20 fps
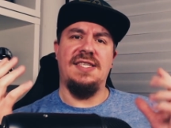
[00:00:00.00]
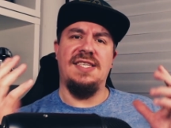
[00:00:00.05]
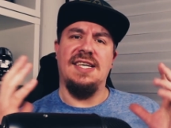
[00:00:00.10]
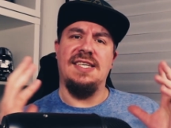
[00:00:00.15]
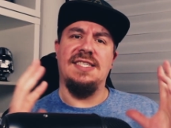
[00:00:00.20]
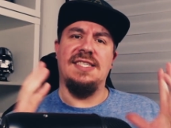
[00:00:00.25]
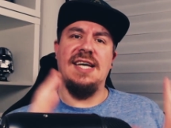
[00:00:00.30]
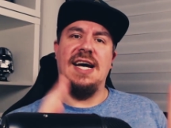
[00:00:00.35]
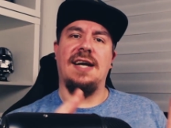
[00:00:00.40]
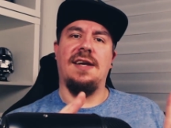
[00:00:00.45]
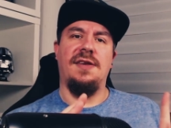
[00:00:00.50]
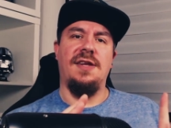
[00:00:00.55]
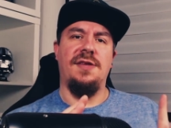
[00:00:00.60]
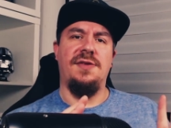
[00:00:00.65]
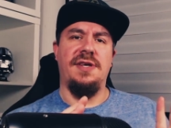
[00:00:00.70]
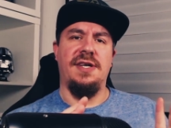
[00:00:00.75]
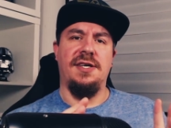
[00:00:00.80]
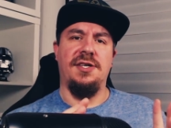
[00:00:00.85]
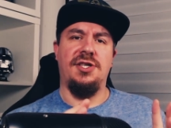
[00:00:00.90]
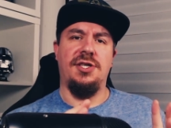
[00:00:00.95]
exactly
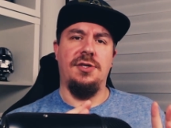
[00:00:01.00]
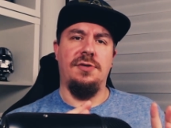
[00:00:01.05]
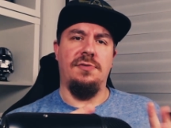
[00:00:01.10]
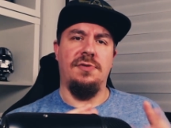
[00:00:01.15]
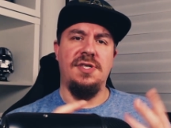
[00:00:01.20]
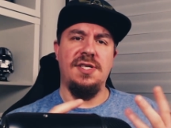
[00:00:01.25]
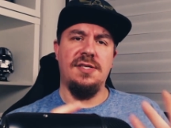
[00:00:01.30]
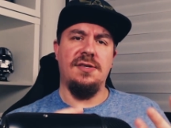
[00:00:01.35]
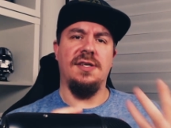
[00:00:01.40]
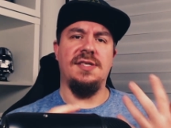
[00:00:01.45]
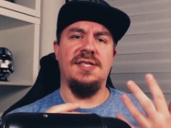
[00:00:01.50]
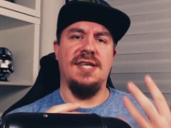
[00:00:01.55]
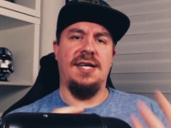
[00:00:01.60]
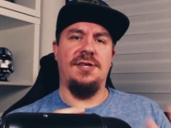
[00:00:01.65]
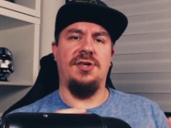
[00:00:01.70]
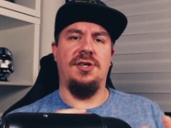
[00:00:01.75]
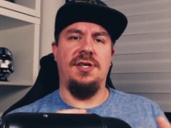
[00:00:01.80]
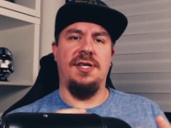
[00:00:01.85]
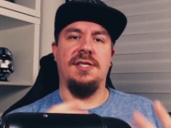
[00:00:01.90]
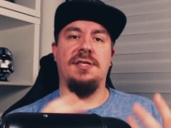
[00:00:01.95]
the issue Discord's
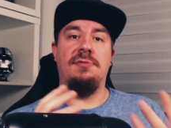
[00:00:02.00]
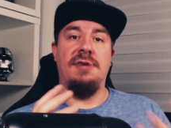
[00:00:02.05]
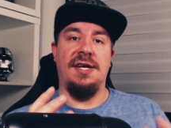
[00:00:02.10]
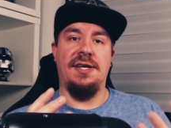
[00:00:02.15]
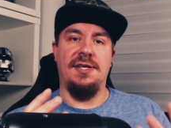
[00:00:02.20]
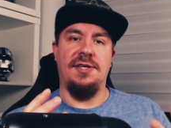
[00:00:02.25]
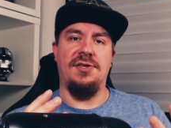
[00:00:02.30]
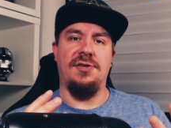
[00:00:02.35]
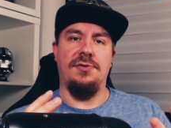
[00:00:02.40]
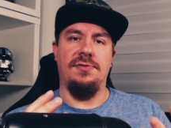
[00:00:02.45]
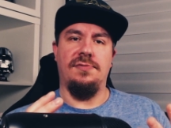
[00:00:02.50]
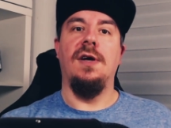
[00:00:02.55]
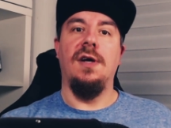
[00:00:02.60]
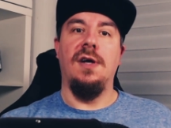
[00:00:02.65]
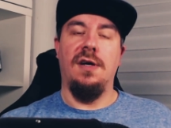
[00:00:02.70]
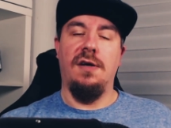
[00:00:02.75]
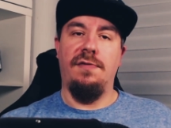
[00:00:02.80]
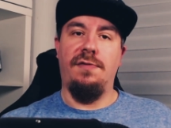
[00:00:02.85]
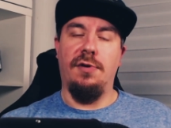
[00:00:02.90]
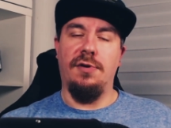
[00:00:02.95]
engineers ran into.
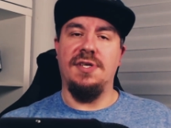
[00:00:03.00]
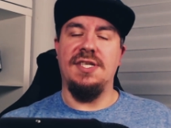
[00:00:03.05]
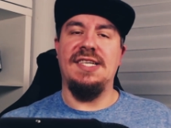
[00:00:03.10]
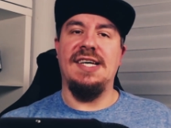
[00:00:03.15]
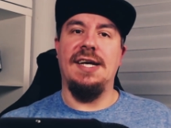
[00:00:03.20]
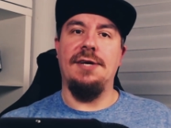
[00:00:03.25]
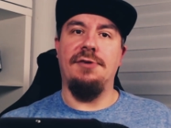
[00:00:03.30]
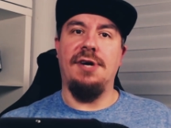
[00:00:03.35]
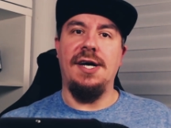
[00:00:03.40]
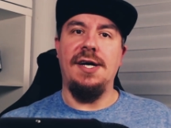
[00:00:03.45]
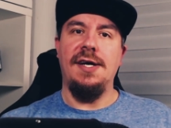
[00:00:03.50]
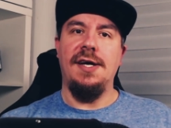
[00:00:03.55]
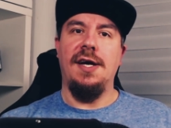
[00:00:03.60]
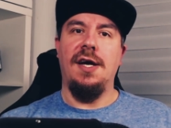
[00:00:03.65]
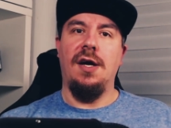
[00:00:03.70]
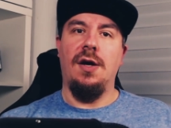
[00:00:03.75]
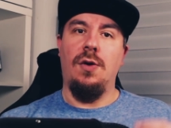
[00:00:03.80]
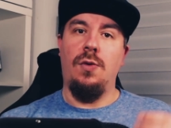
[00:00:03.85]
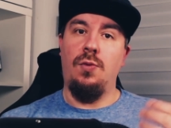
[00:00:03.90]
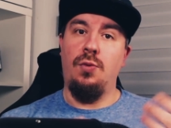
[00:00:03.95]
For Cassandra,
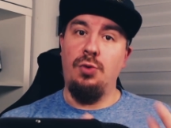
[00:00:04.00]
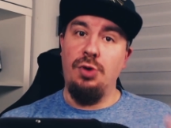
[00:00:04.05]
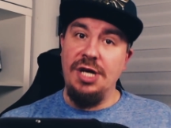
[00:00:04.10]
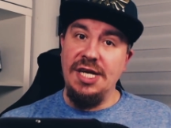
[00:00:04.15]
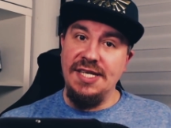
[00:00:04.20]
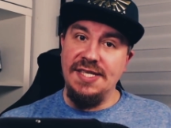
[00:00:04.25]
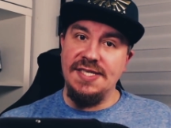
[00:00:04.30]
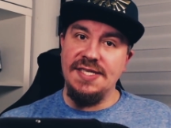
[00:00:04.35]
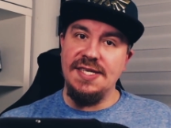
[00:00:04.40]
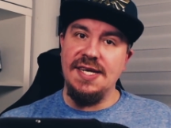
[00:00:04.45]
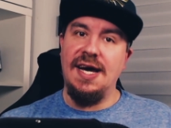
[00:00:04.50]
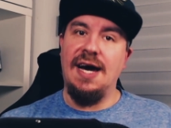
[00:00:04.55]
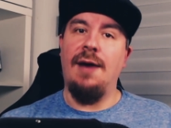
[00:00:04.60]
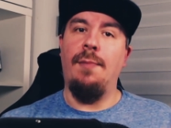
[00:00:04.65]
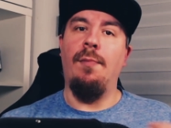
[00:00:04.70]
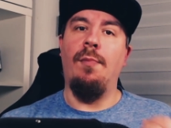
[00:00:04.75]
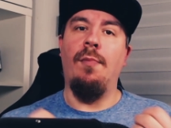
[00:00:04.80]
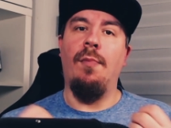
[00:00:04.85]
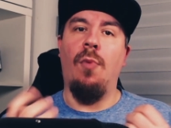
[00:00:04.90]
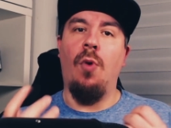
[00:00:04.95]
reads are
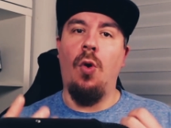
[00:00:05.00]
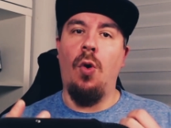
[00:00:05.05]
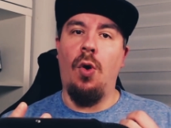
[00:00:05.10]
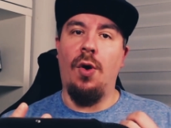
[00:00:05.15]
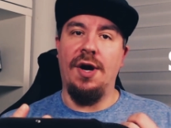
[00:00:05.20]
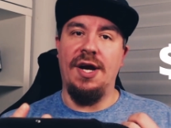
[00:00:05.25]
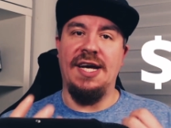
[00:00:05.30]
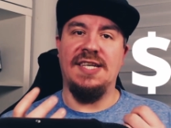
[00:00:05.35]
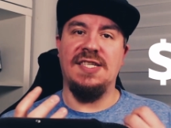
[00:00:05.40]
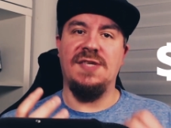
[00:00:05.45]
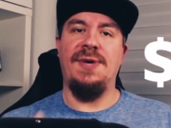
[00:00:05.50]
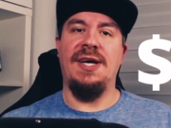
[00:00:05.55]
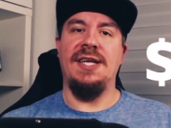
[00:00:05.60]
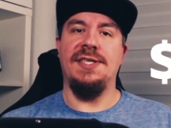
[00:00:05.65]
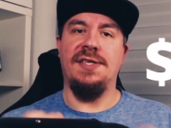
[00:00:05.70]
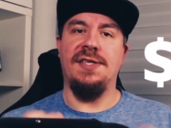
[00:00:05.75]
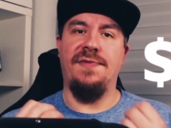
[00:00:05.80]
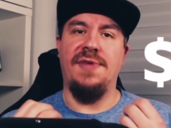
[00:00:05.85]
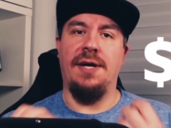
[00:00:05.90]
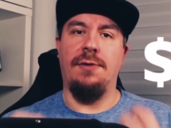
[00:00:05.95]
more
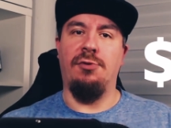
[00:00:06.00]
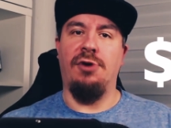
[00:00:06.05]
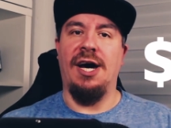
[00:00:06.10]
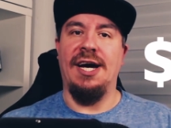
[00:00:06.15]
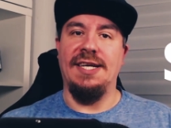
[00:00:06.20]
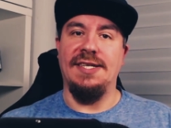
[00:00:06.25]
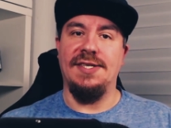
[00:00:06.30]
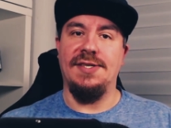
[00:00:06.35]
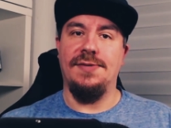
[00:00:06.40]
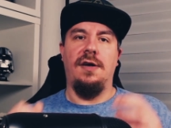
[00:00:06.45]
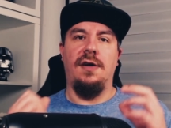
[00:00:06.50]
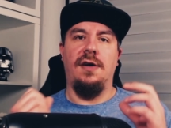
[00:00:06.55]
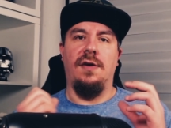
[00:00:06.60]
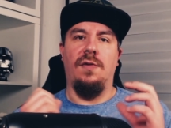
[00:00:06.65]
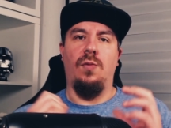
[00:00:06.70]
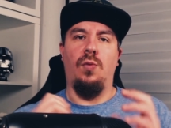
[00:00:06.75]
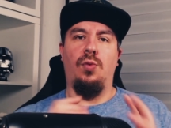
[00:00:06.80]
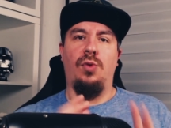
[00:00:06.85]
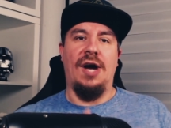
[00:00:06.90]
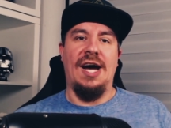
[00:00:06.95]
expensive than writes.
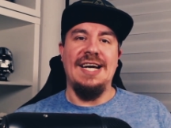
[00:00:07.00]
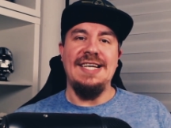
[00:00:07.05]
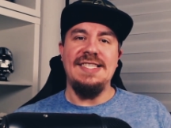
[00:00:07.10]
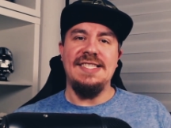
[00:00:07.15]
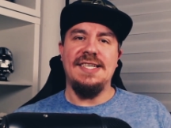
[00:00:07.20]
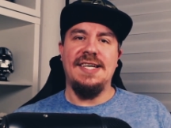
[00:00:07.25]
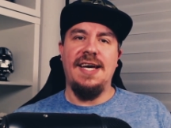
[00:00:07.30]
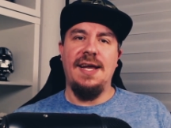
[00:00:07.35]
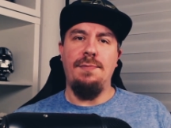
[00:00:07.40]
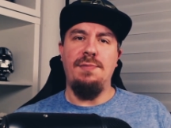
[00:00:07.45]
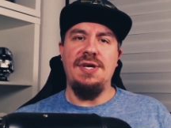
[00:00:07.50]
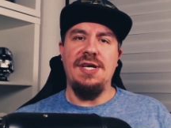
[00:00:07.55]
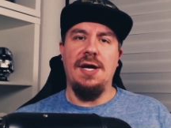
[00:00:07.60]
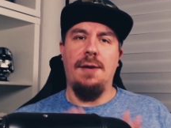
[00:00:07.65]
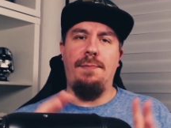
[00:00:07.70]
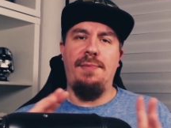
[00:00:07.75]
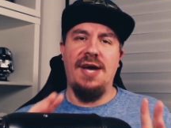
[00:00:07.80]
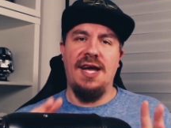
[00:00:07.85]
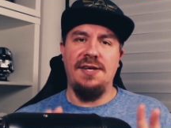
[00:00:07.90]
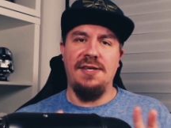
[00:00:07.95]
Writes can be
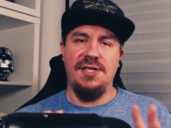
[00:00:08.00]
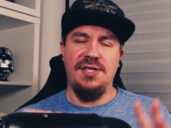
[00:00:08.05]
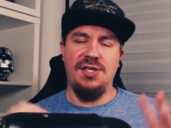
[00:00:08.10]
appended